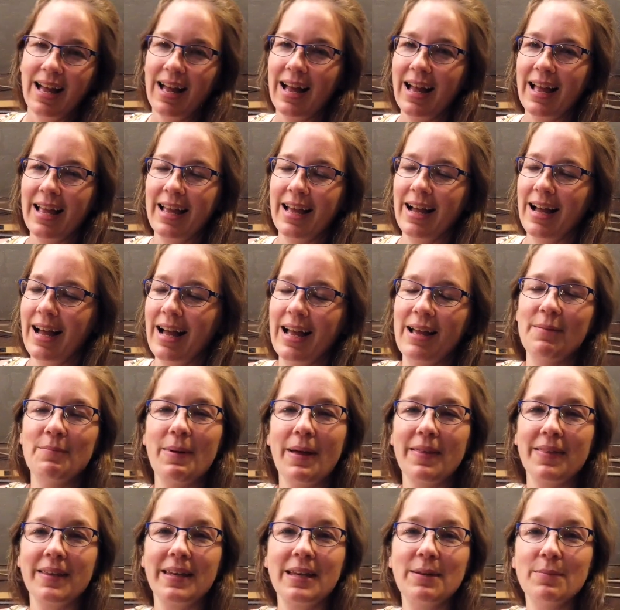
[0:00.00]
Hi, I'm
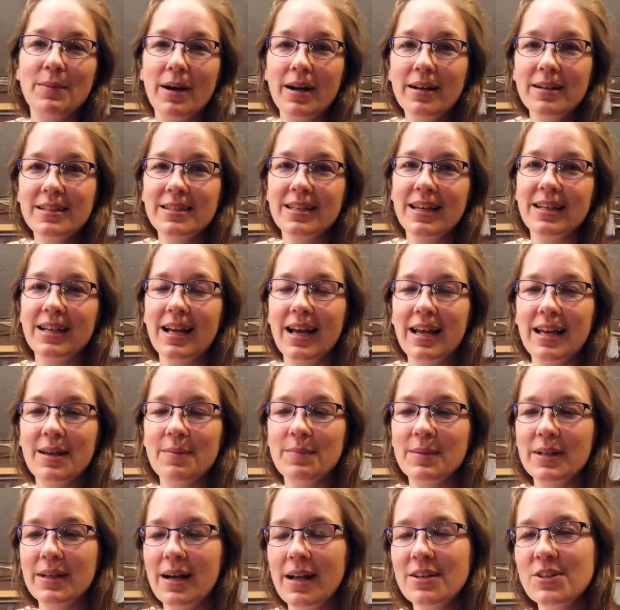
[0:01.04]
Bethany Marx, and I
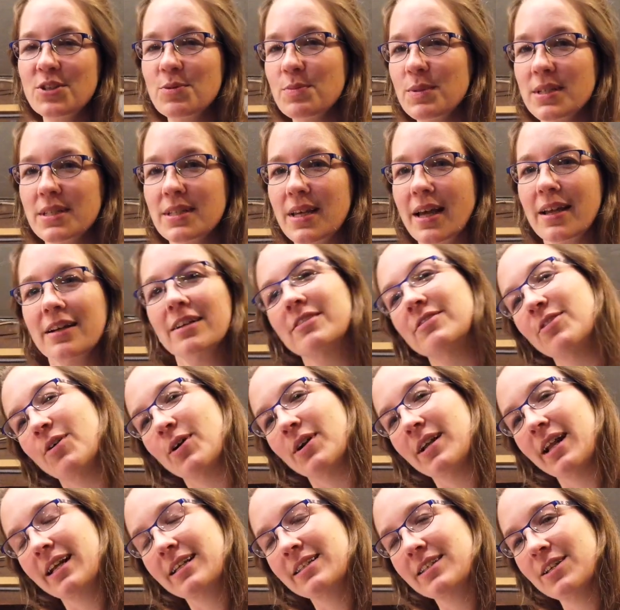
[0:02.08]
am the costume designer
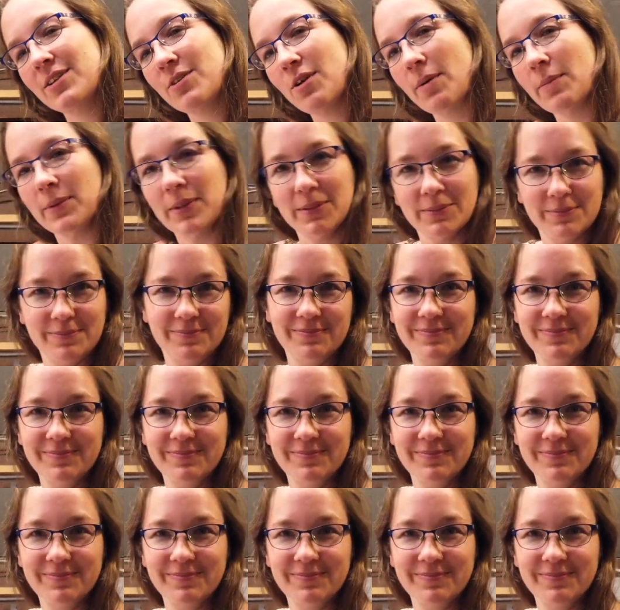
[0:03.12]
for Next to Normal.